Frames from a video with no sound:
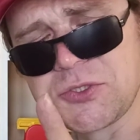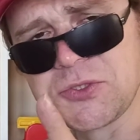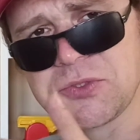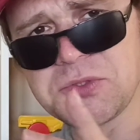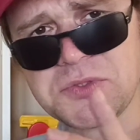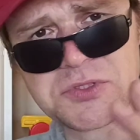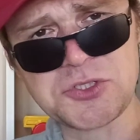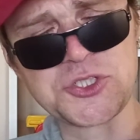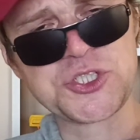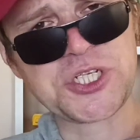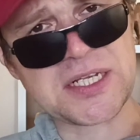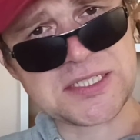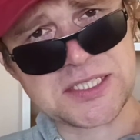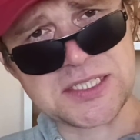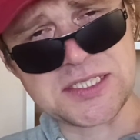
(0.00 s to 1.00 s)
to
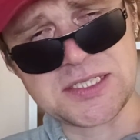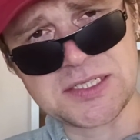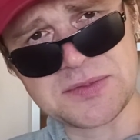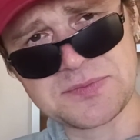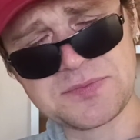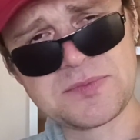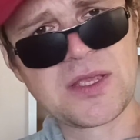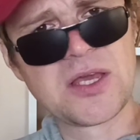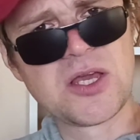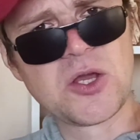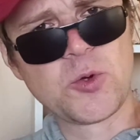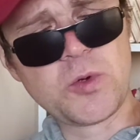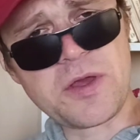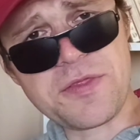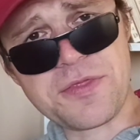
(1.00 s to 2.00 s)
chatting
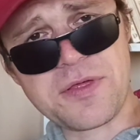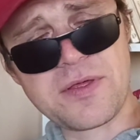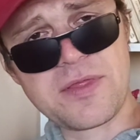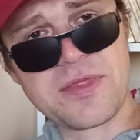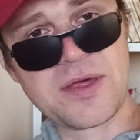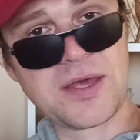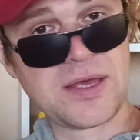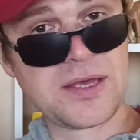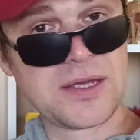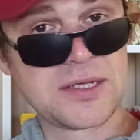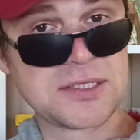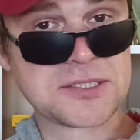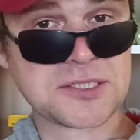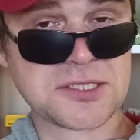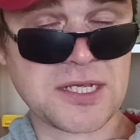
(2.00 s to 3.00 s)
with
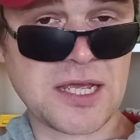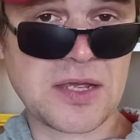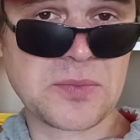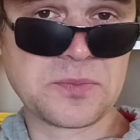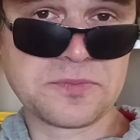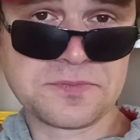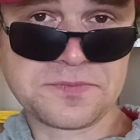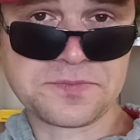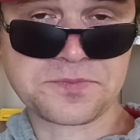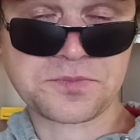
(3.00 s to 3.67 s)
the same